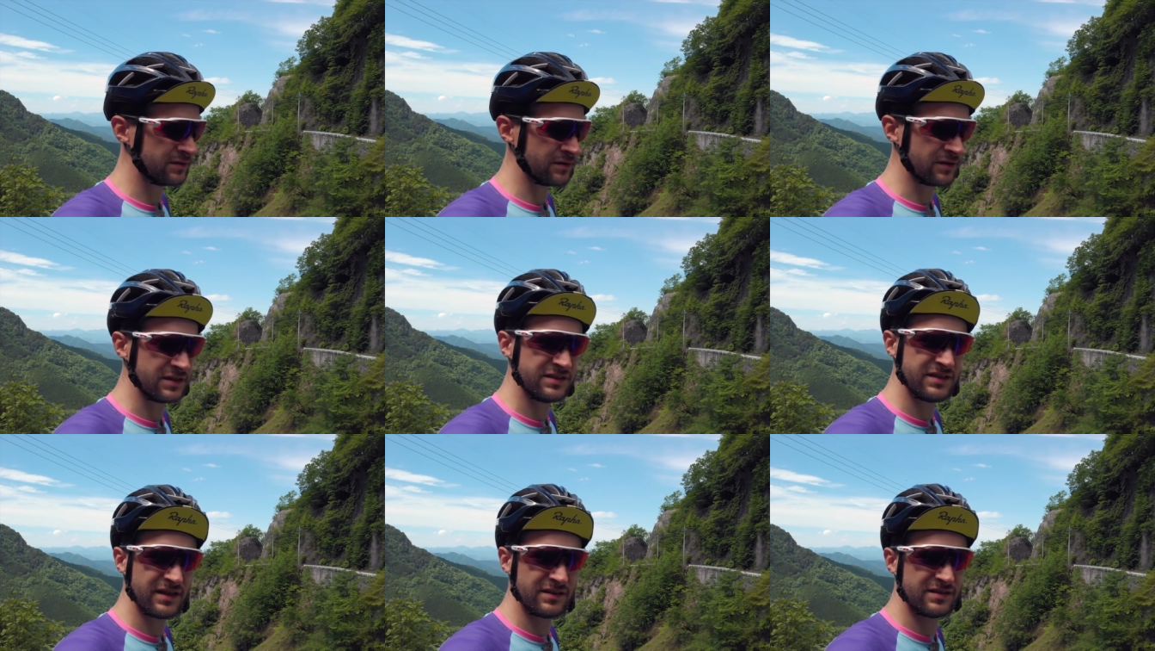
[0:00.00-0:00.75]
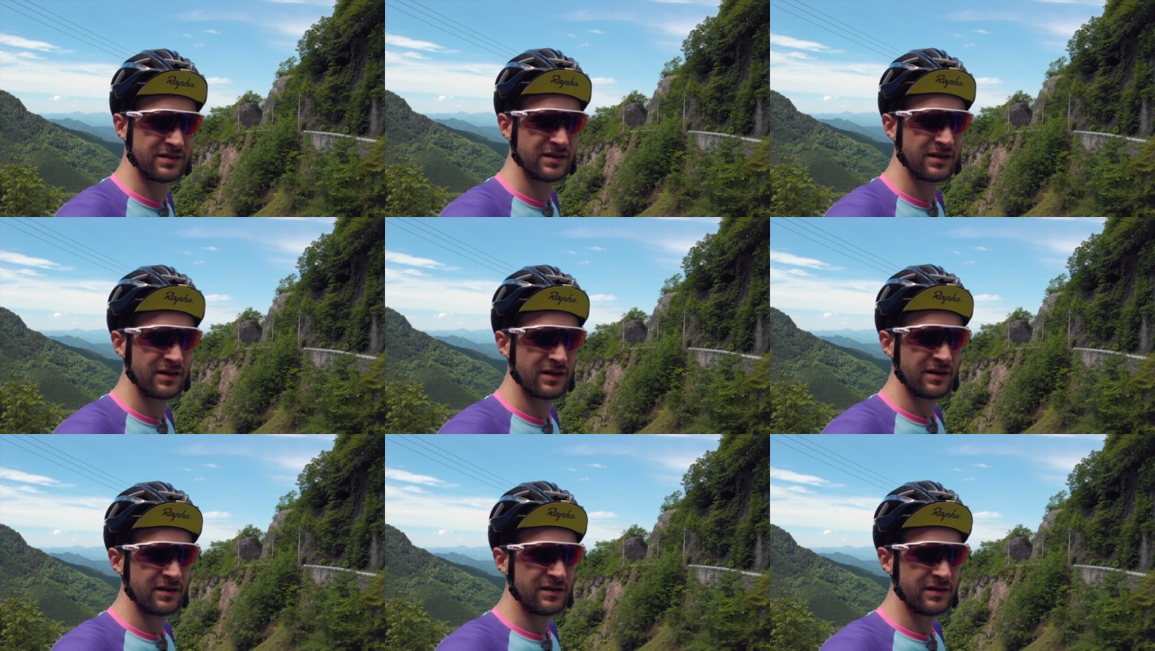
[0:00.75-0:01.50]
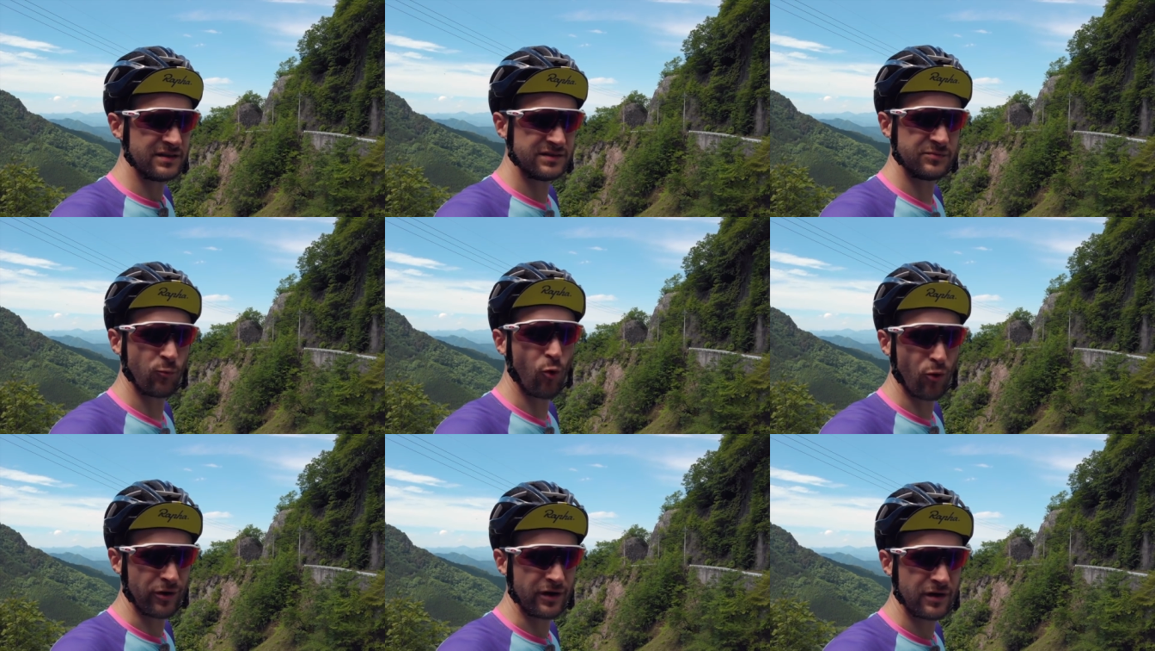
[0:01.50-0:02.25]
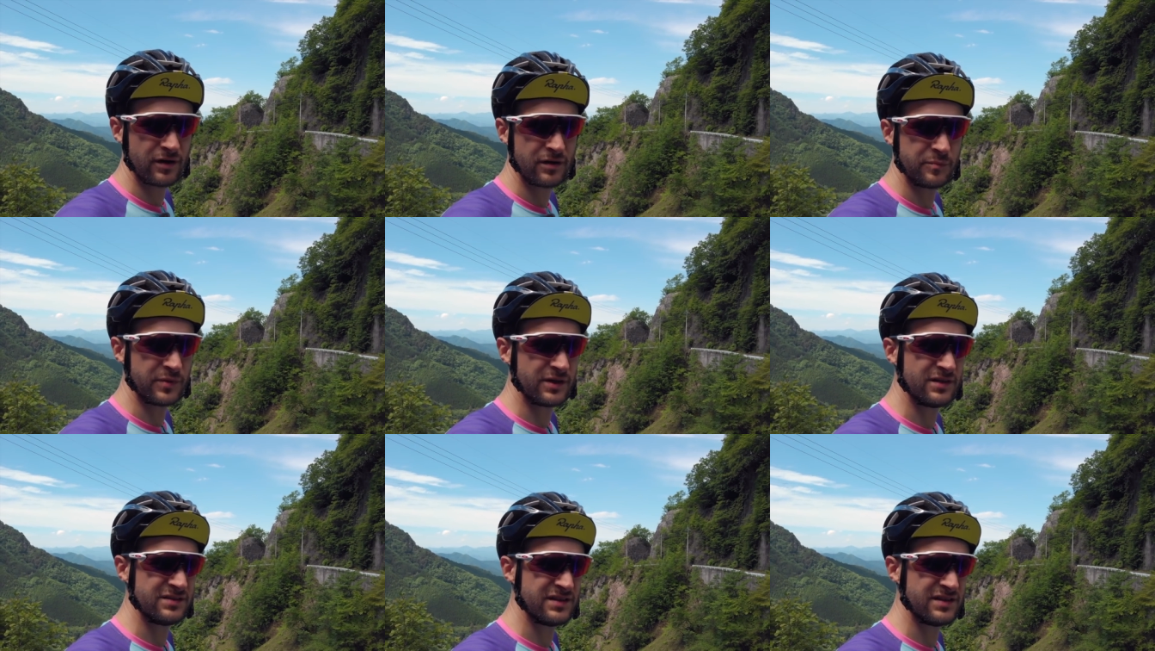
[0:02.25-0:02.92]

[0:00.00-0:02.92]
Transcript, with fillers: the cassette is worn because